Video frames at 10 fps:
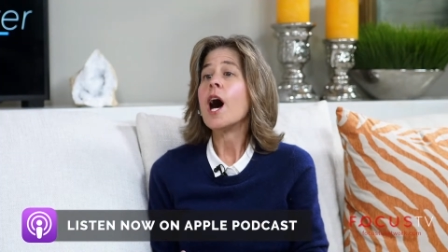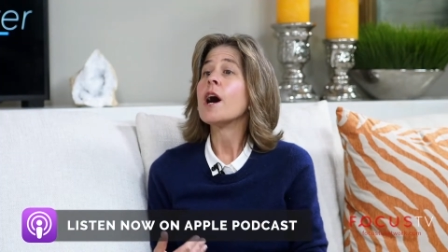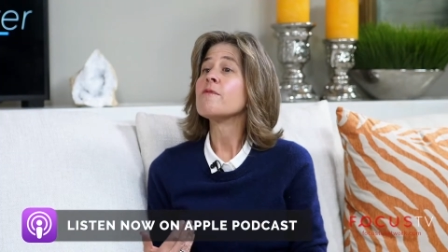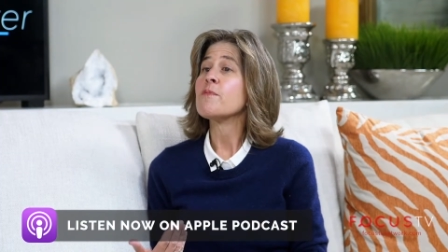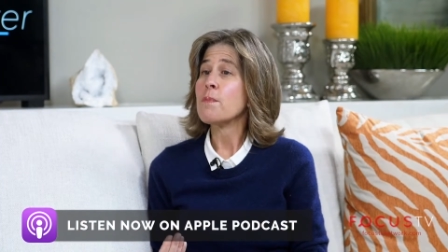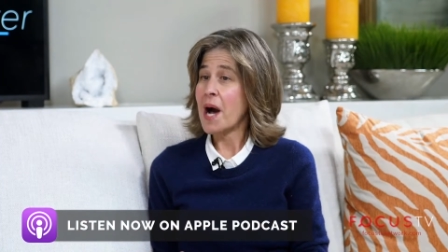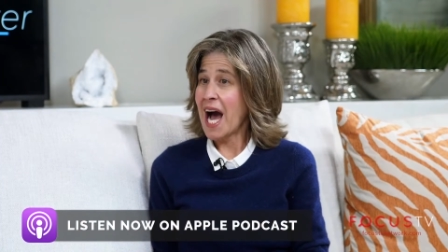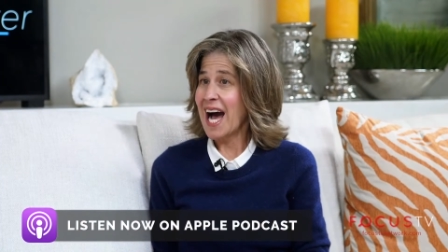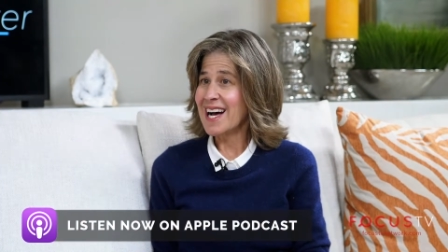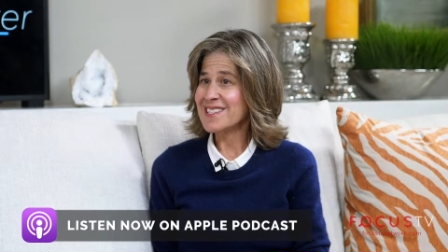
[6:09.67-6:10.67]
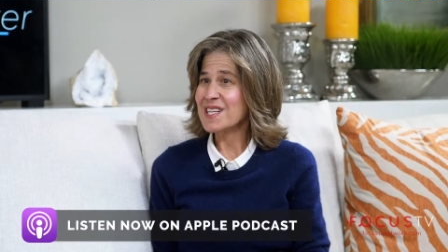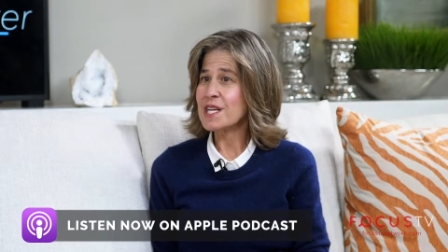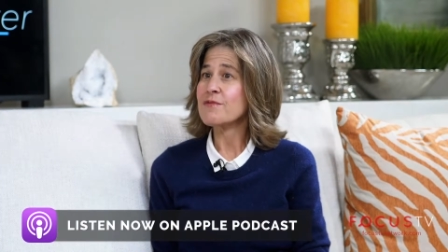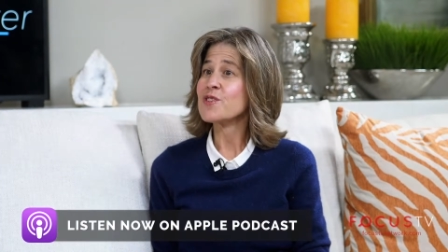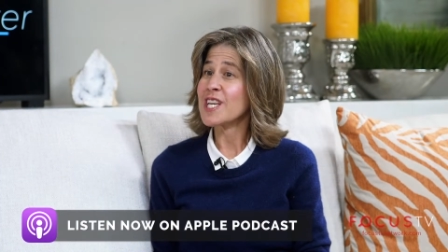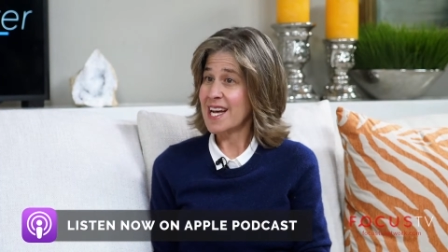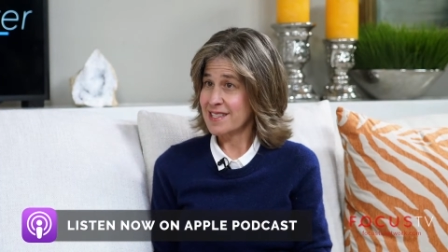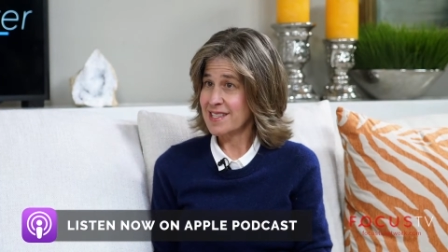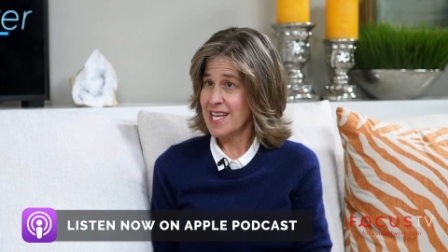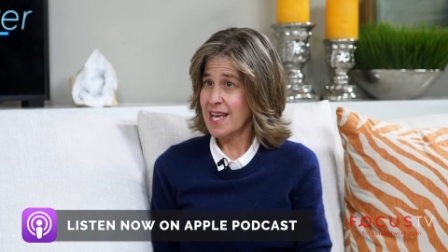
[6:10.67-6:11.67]
of positive
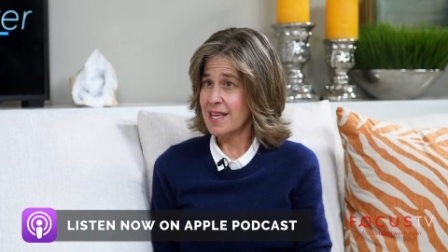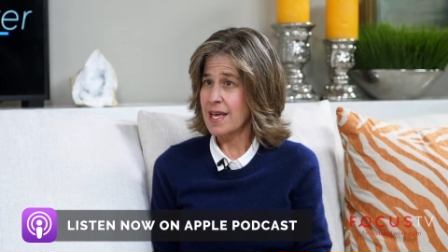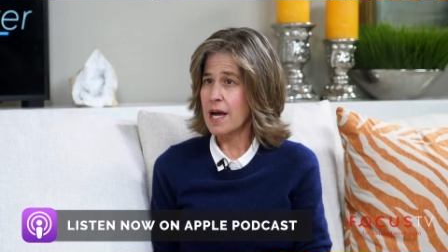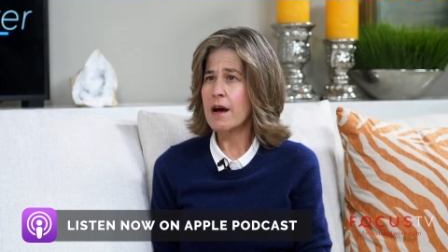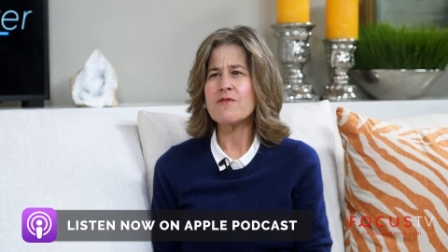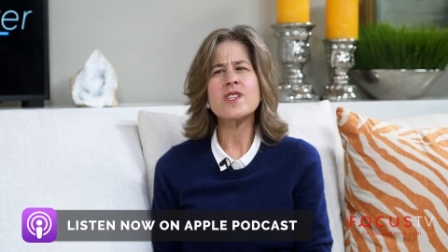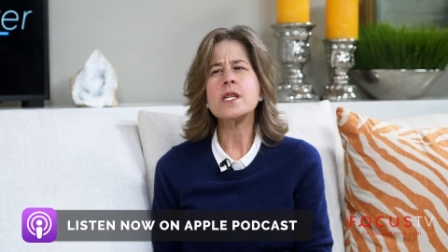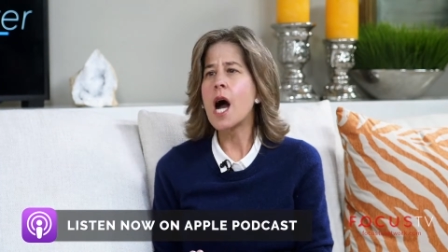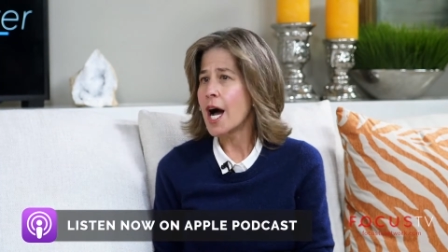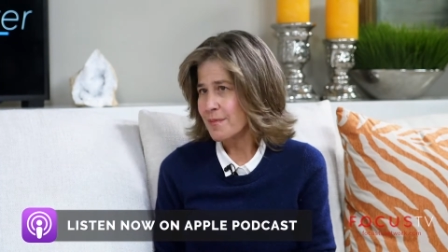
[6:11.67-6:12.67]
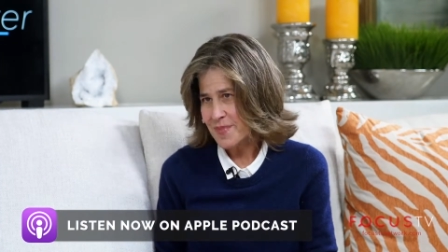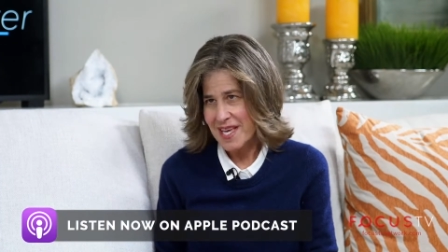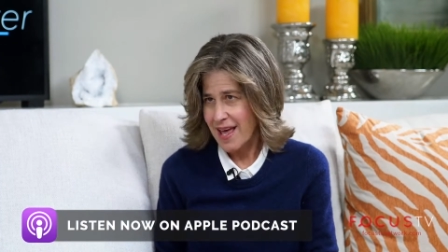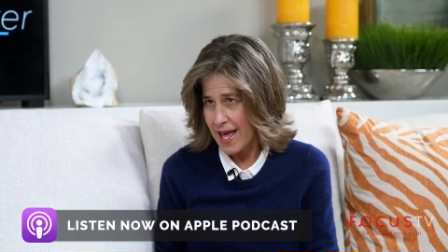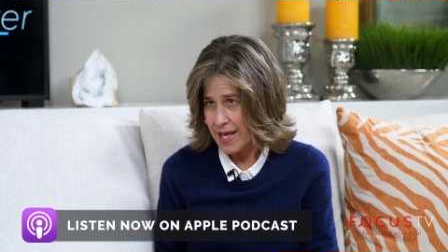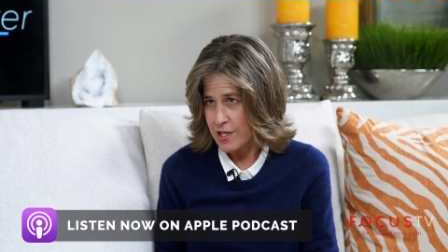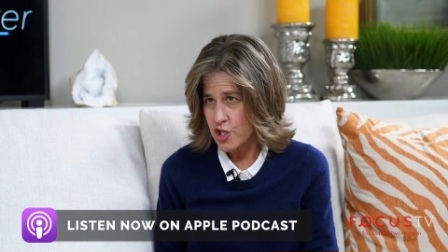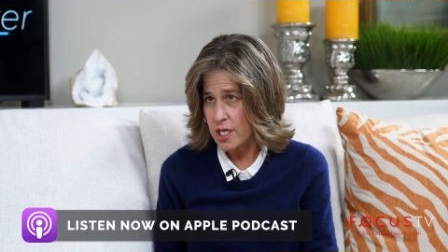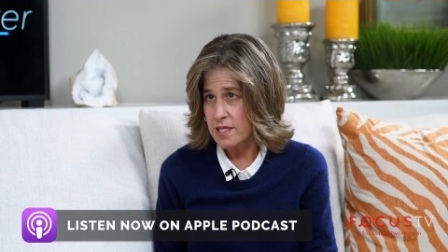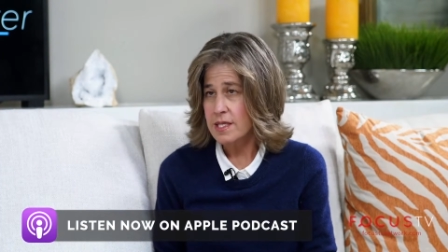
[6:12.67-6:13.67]
test taking, of not being
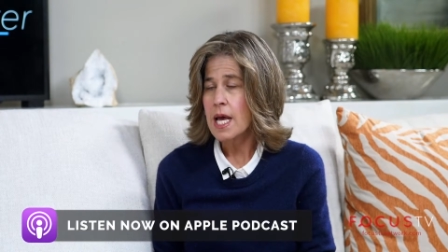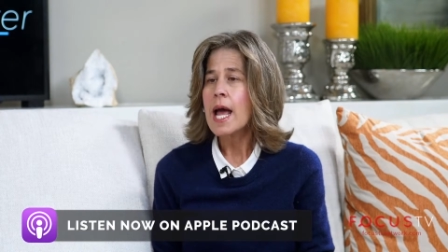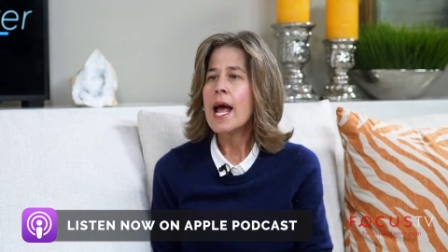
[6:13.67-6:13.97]
anxious.